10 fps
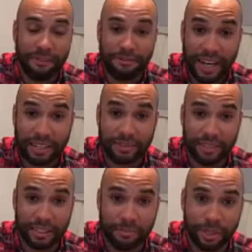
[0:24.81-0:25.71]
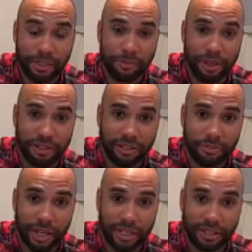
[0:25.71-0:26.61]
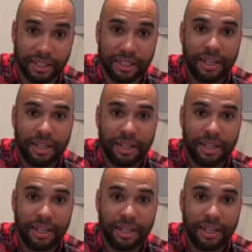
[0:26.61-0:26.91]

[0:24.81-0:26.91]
effectively to build a personal brand.